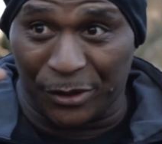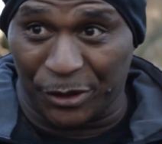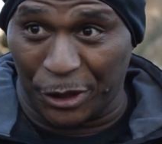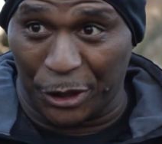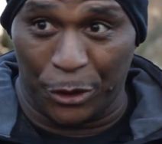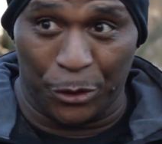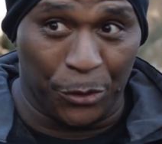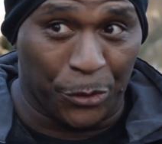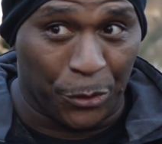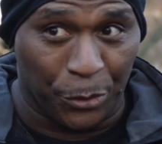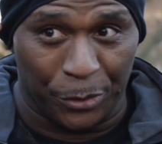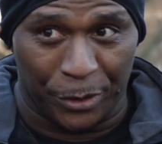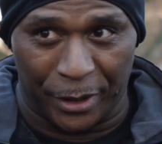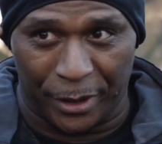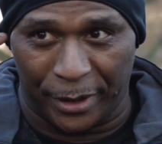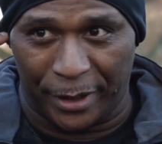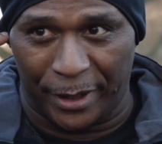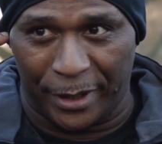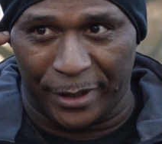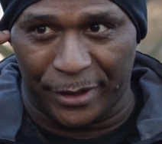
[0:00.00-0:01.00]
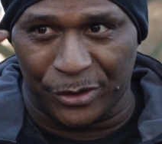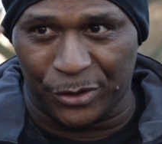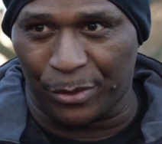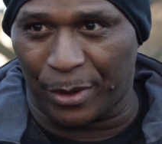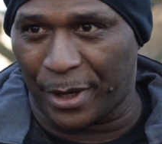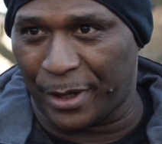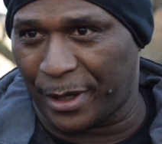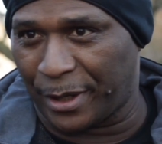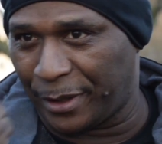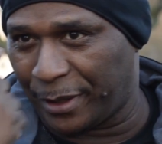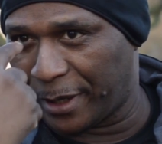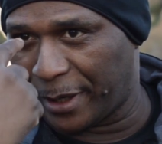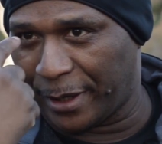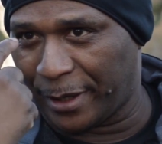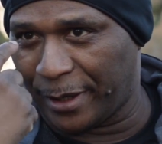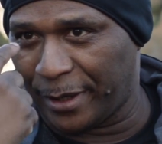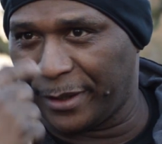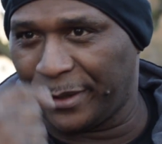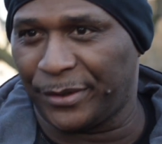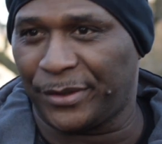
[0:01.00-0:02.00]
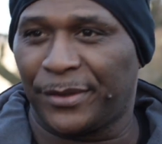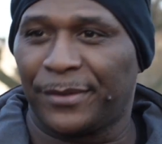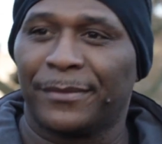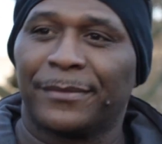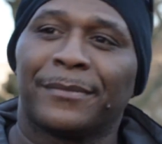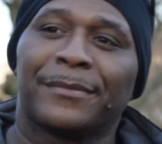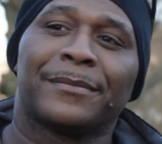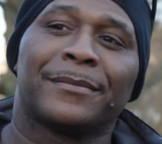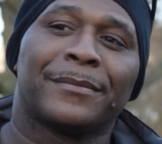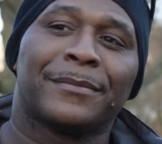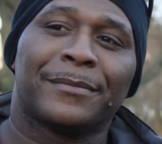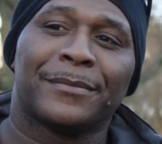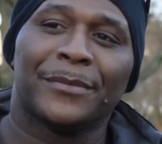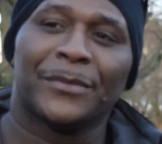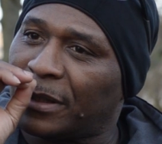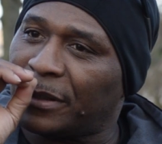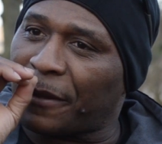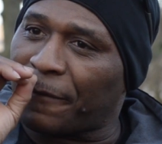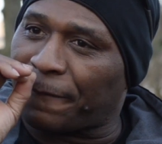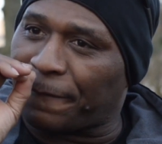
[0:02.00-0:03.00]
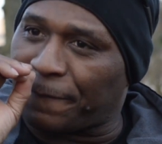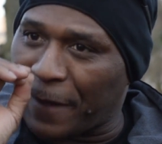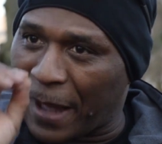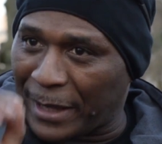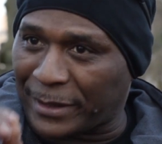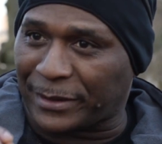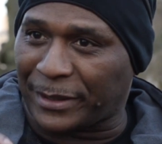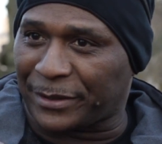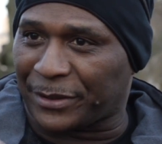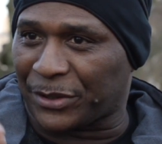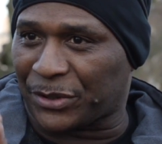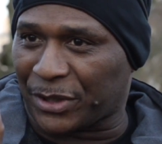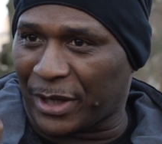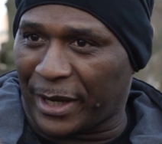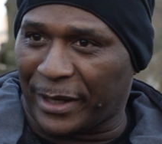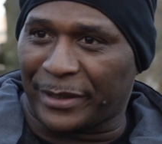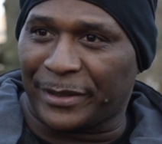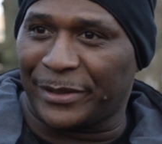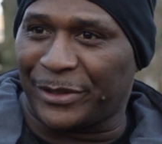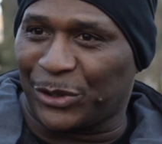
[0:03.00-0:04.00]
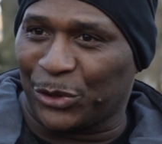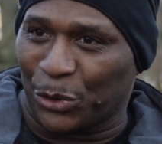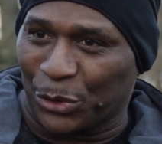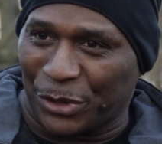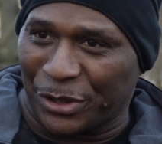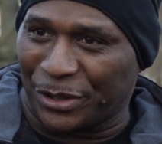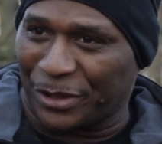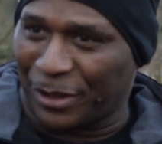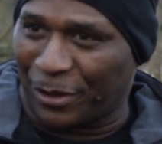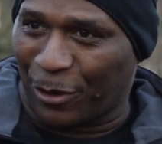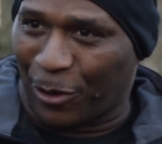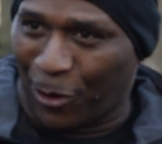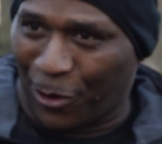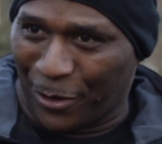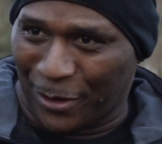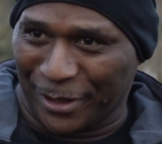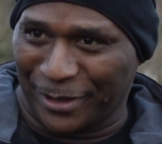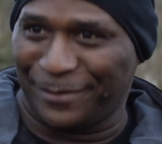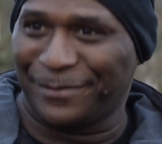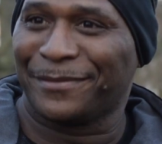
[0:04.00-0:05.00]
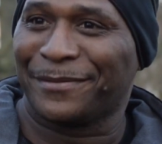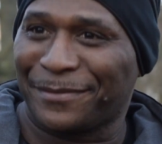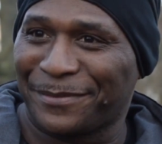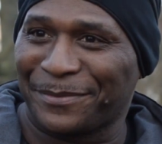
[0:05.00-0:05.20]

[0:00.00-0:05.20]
see you through their ears rather than their eyes. The fact that the cyclist uses the horn